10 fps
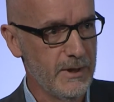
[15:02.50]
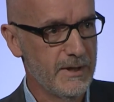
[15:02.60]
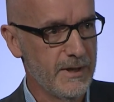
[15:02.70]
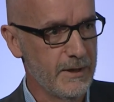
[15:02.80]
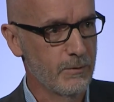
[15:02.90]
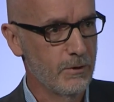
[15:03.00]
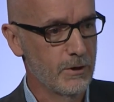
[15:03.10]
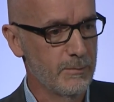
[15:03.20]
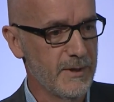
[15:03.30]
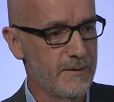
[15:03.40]
a data
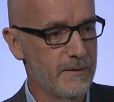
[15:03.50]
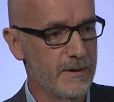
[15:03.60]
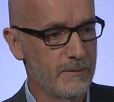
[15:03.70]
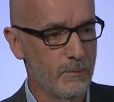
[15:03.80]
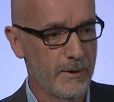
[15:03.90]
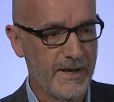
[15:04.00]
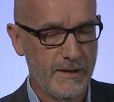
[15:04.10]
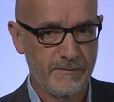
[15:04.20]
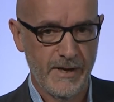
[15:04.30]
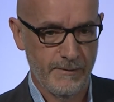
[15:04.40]
economy, then we're going
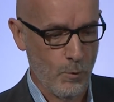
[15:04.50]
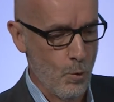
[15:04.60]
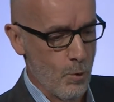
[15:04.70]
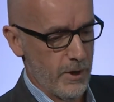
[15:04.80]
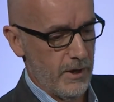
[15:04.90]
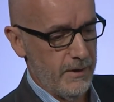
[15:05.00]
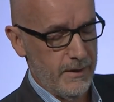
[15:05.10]
to have order